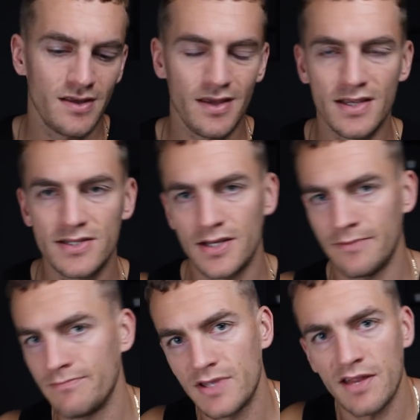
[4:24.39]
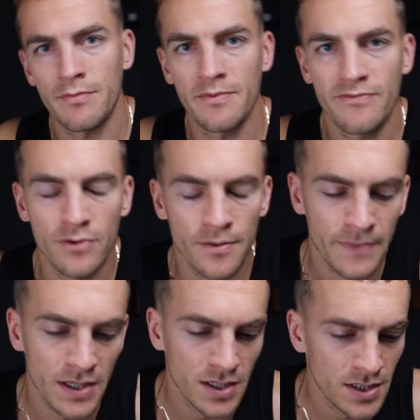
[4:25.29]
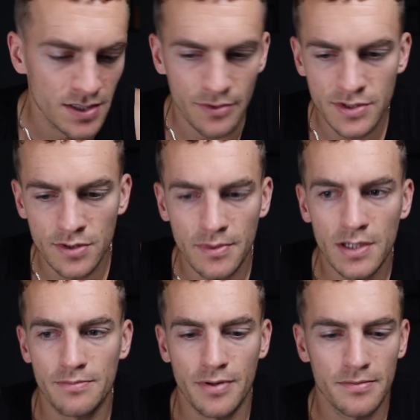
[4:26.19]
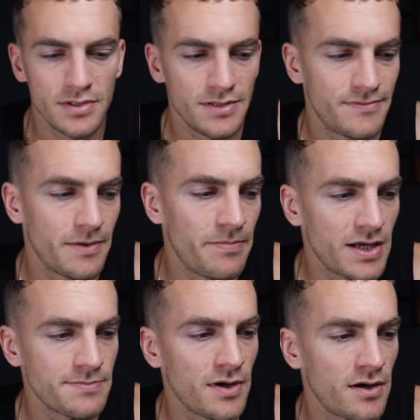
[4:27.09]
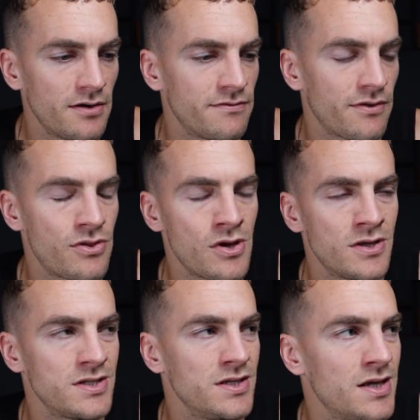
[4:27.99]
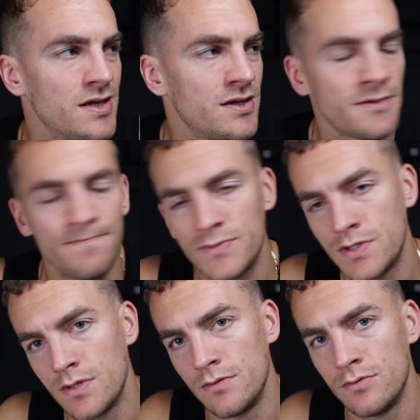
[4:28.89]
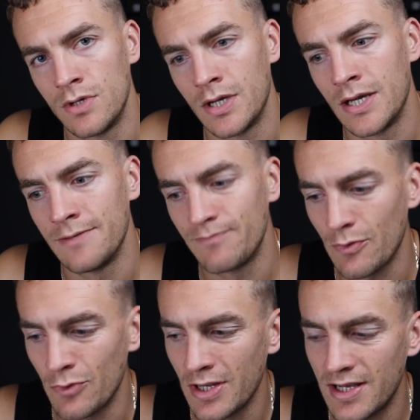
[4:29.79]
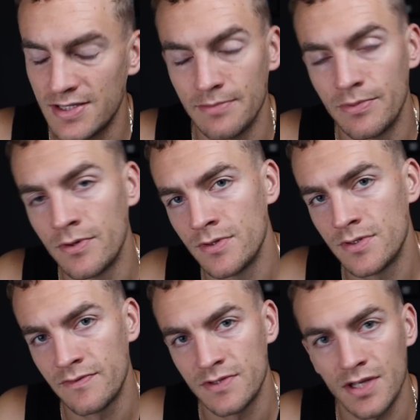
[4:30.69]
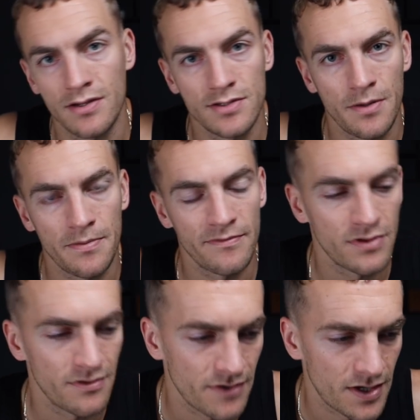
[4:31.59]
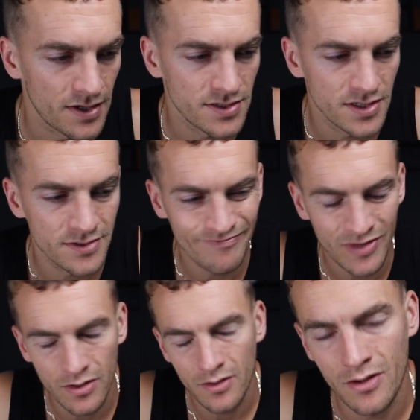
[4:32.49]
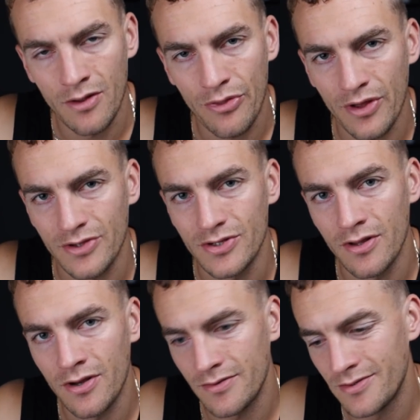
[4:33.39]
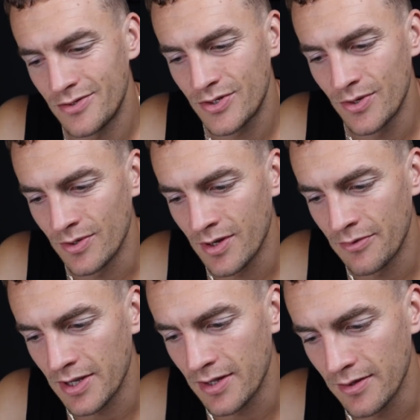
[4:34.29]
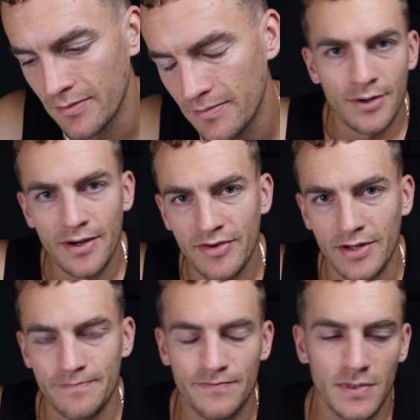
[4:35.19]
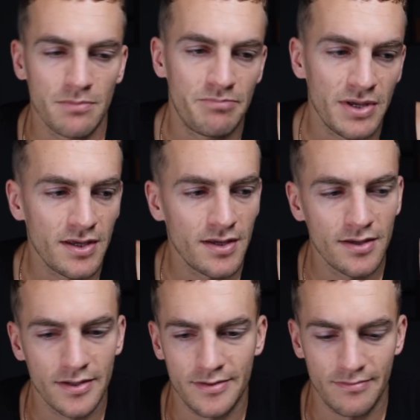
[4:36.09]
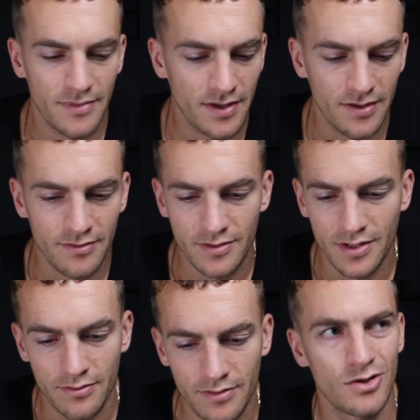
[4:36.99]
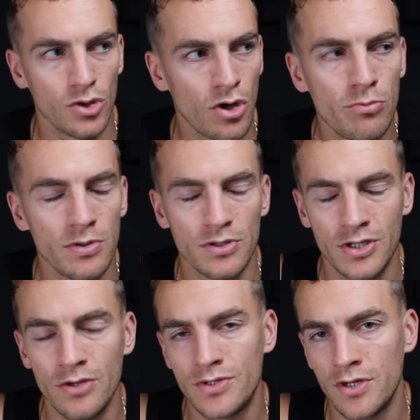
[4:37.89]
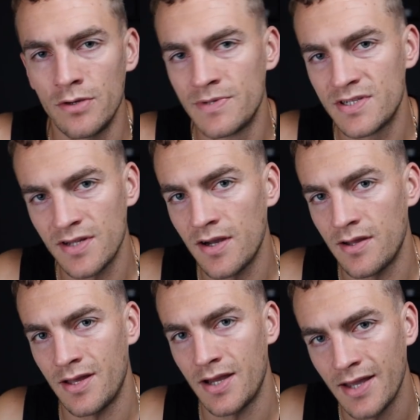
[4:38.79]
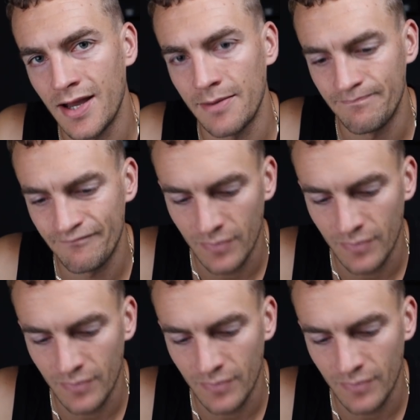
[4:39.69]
easier than ever before. Now, it took me probably the best part of 30 years to realize the importance of staying on top of your finances. Thanks a lot, school curriculum. However, being the global YouTube star that I am,